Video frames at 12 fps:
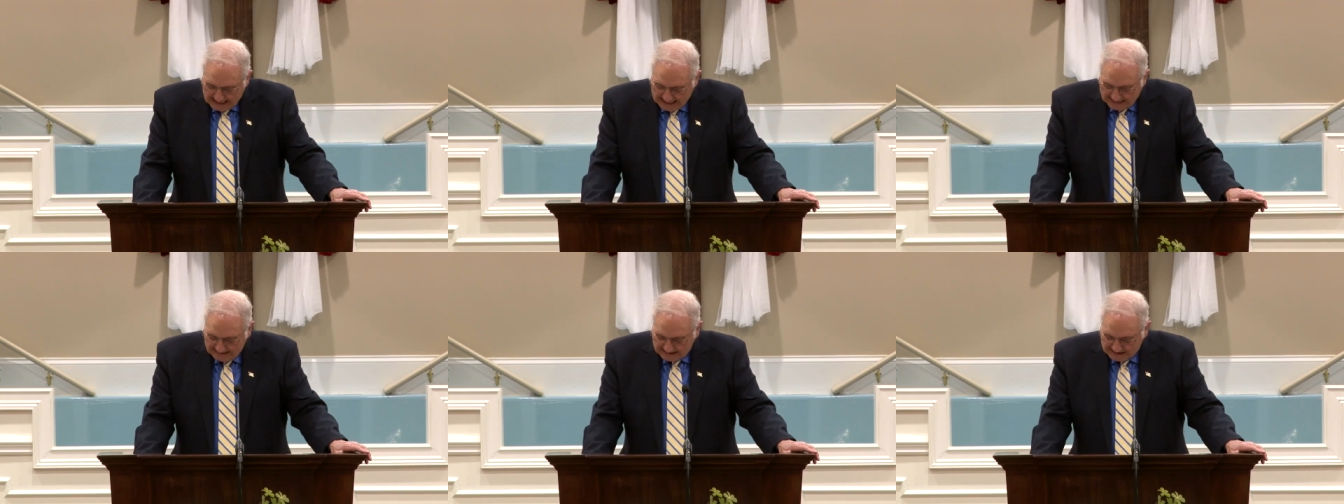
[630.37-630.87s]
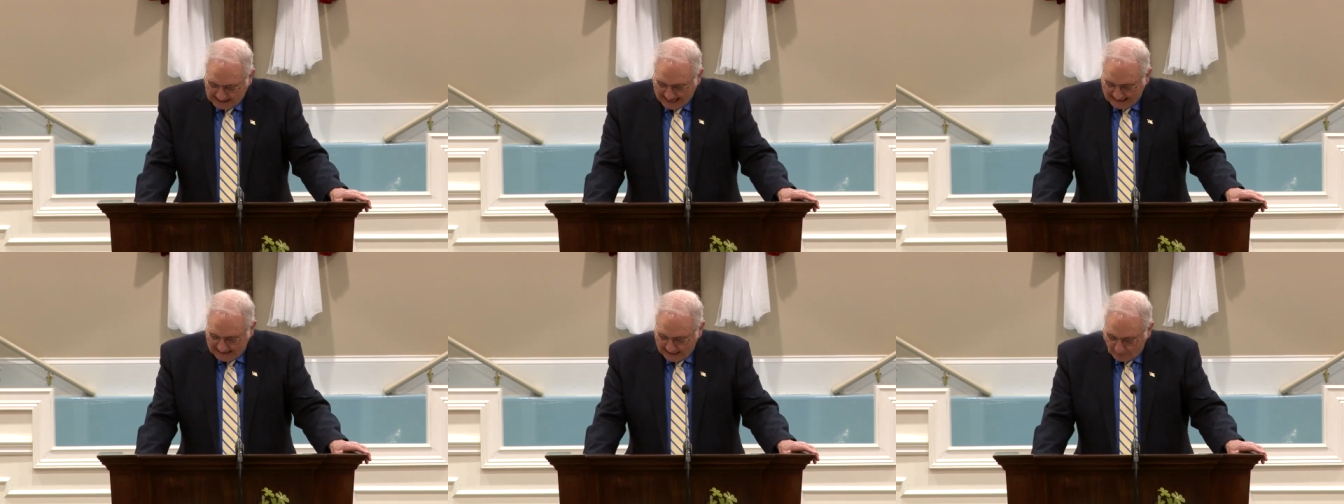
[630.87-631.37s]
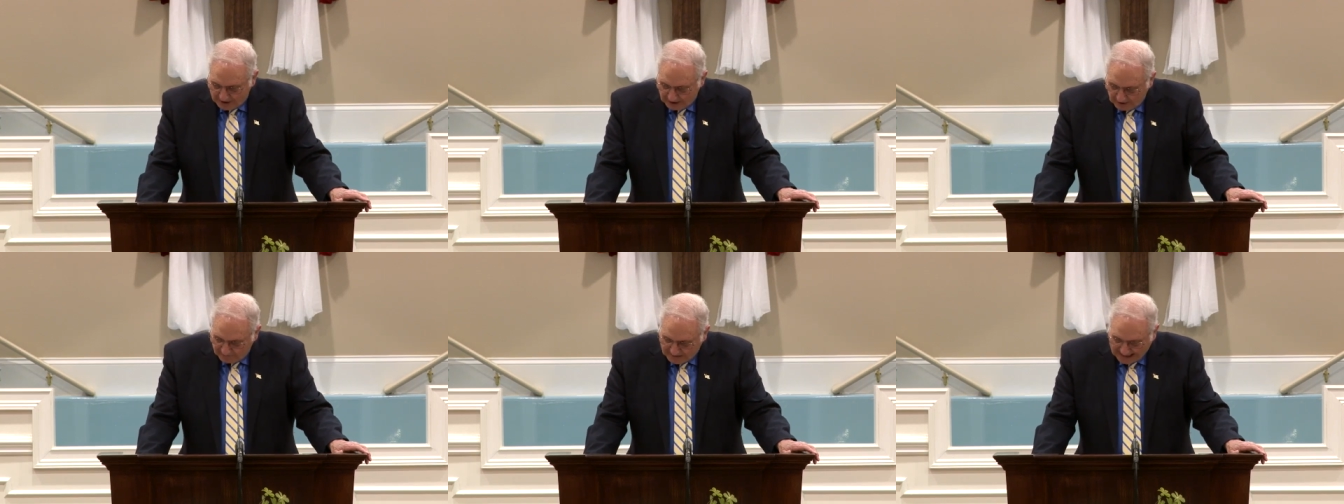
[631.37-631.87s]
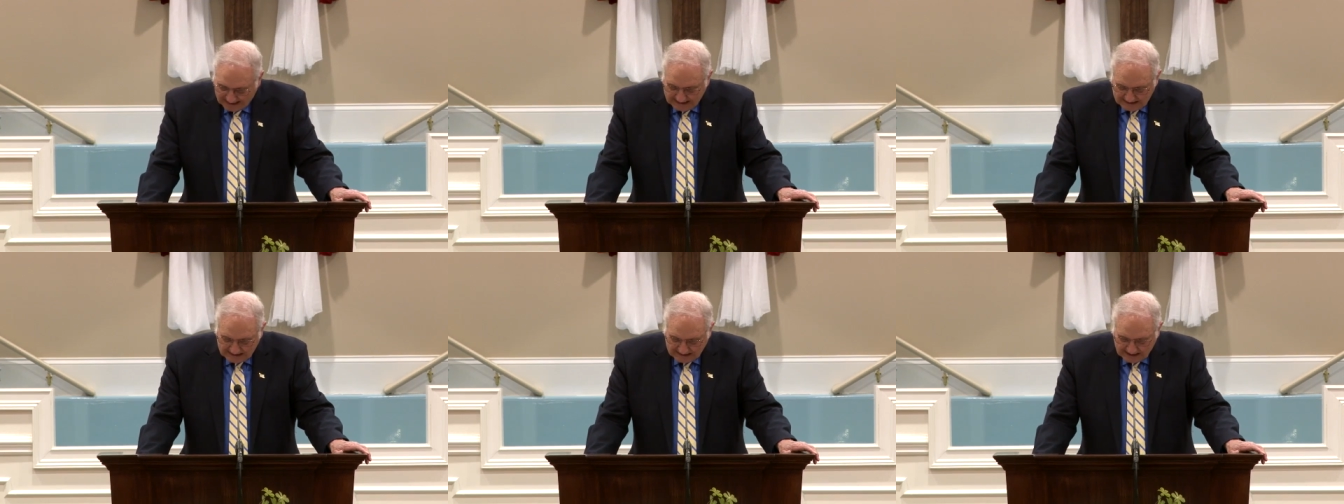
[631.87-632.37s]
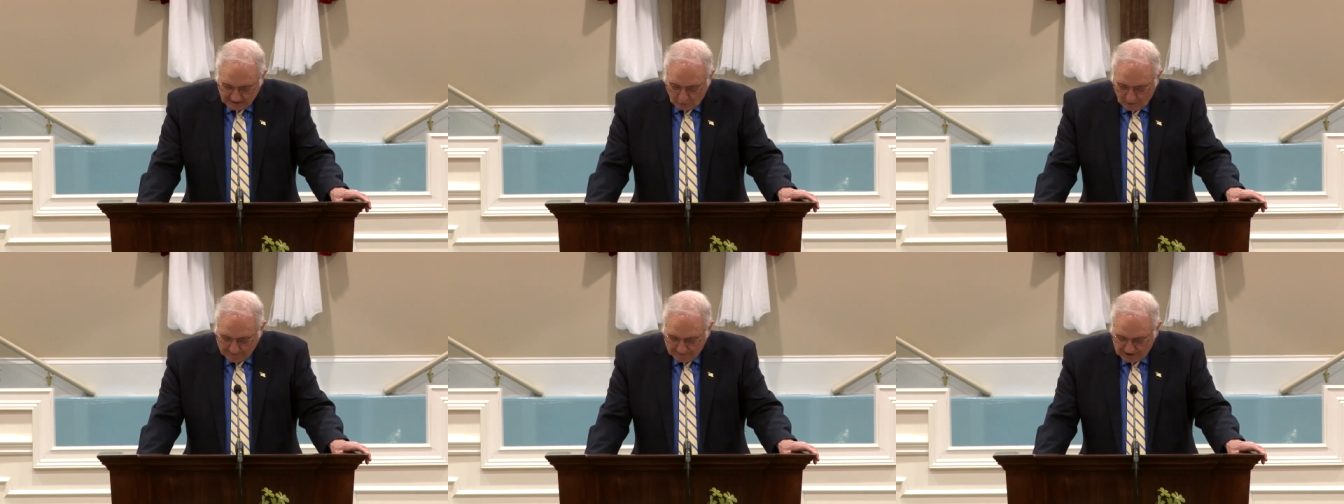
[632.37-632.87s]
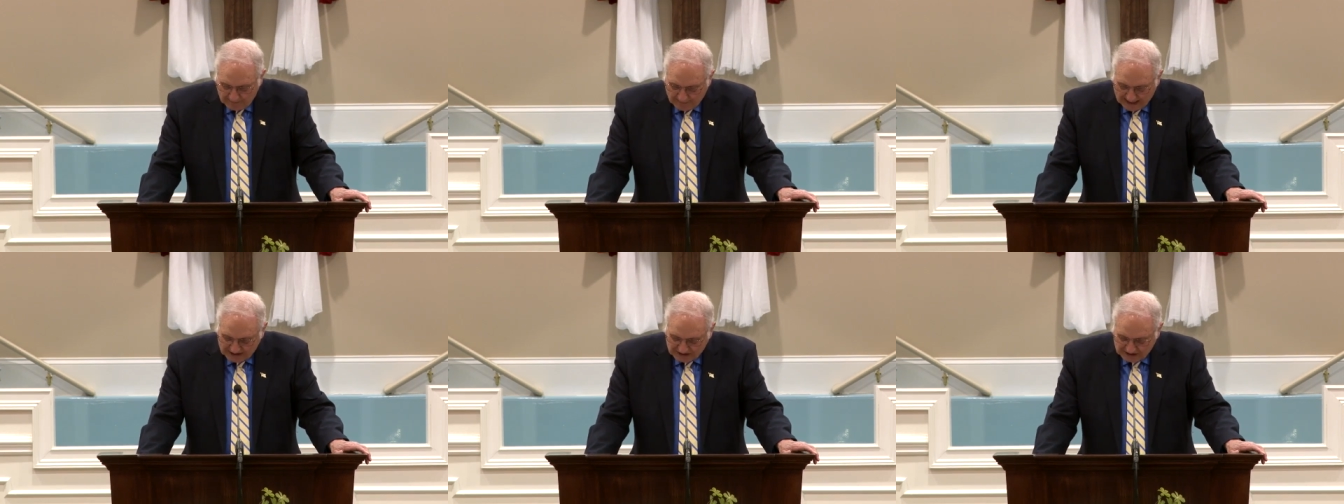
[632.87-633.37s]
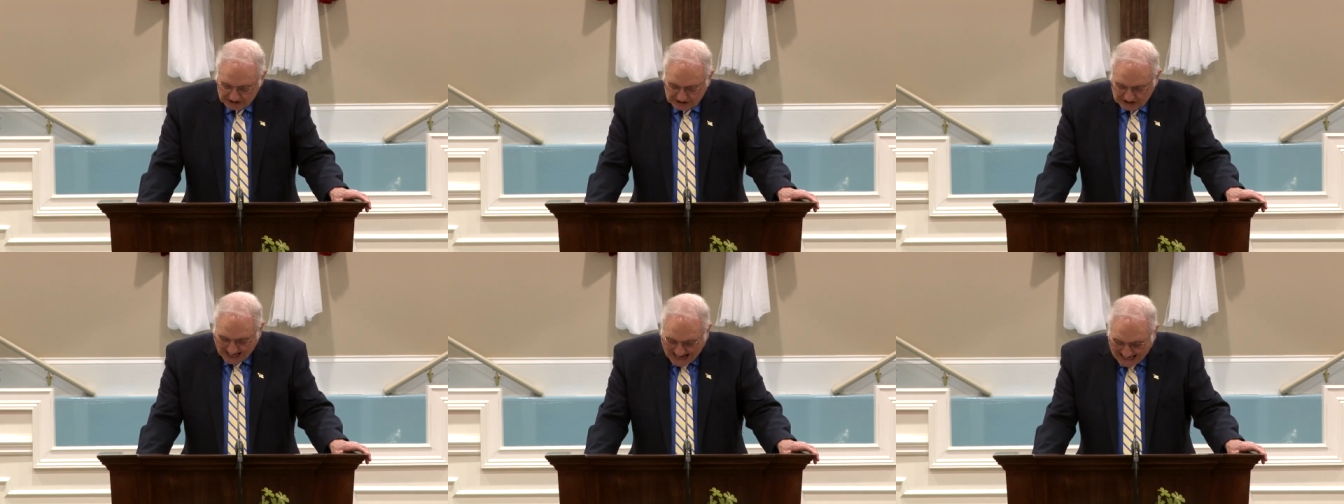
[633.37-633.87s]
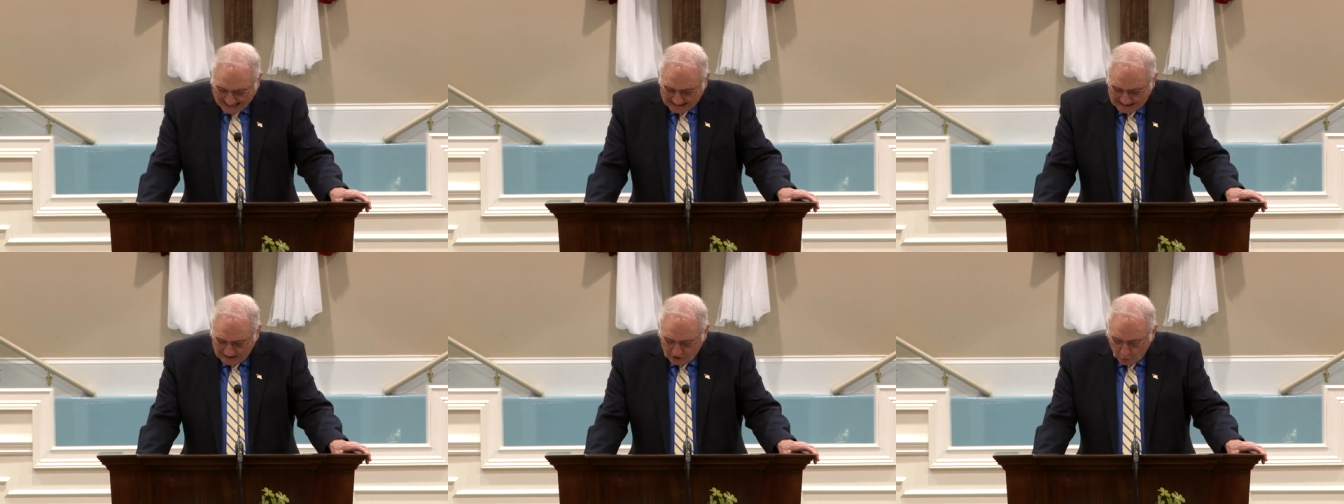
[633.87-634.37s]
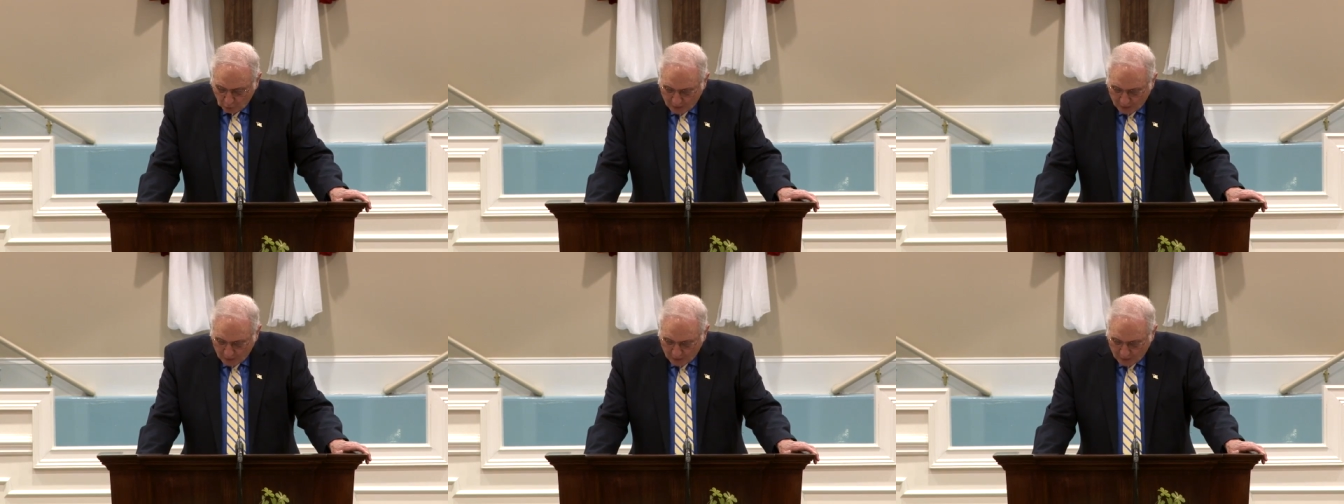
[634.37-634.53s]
and the San Gabriel Valley to get whipped by sustained